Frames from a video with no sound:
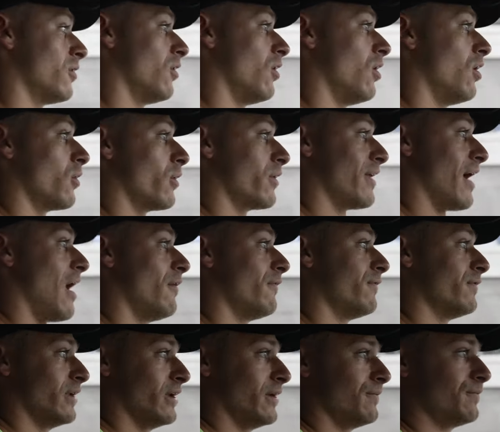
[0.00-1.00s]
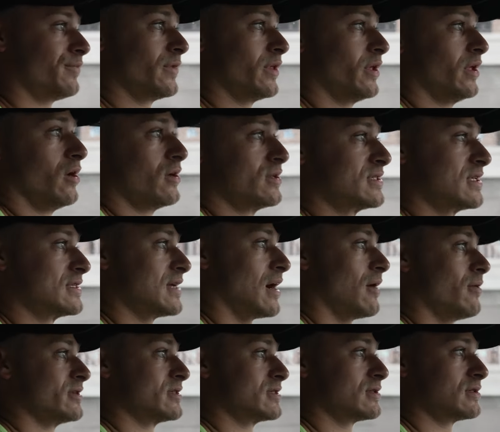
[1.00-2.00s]
along with ALPHALETE, you know, since
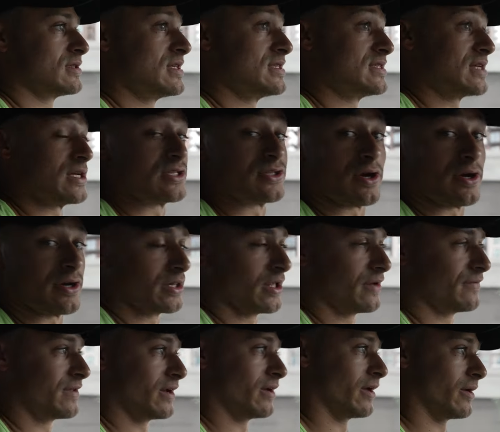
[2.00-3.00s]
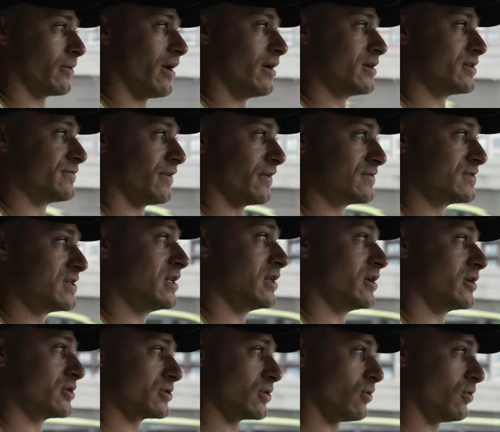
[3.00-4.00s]
I started lifting, like when I was 15
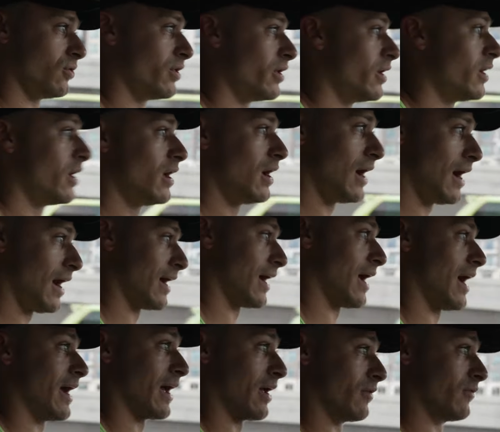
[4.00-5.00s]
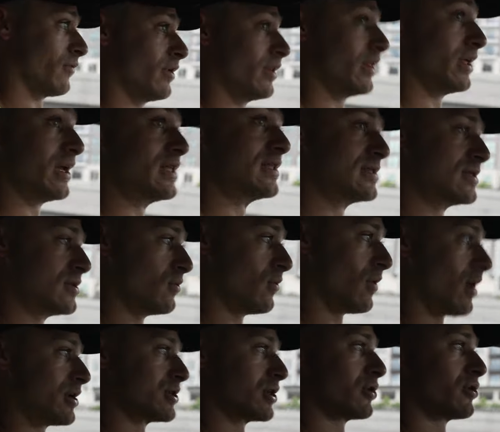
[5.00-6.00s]
years old. I got really into
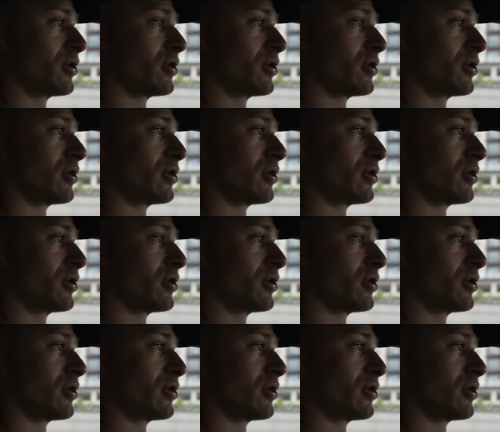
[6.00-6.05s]
watching